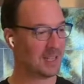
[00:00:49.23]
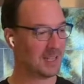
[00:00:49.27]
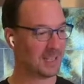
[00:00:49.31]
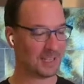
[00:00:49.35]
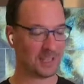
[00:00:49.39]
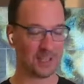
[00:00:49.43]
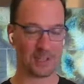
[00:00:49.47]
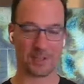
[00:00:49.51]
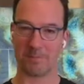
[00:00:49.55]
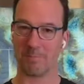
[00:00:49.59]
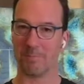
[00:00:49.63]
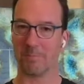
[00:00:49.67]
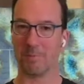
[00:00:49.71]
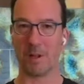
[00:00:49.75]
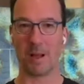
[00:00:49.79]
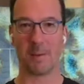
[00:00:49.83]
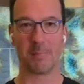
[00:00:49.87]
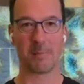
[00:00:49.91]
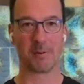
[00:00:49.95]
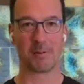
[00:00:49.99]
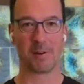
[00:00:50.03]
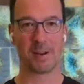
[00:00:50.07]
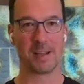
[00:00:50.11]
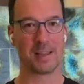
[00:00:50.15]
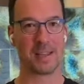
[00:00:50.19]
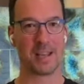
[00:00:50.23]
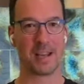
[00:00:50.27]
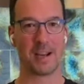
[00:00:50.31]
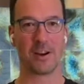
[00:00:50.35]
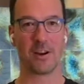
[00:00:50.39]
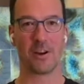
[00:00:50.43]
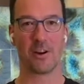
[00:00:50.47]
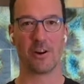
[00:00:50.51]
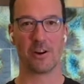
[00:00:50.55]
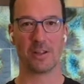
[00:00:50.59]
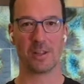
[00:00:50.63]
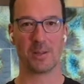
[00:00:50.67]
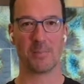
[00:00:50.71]
Just plop it right
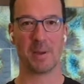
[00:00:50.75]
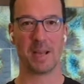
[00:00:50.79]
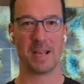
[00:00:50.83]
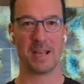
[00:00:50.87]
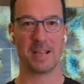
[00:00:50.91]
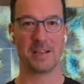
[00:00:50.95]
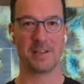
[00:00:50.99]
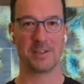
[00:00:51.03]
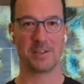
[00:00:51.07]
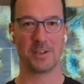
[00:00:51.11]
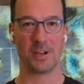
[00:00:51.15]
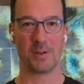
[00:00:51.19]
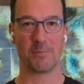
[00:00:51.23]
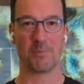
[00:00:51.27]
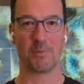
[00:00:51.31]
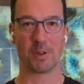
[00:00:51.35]
there on the baking sheet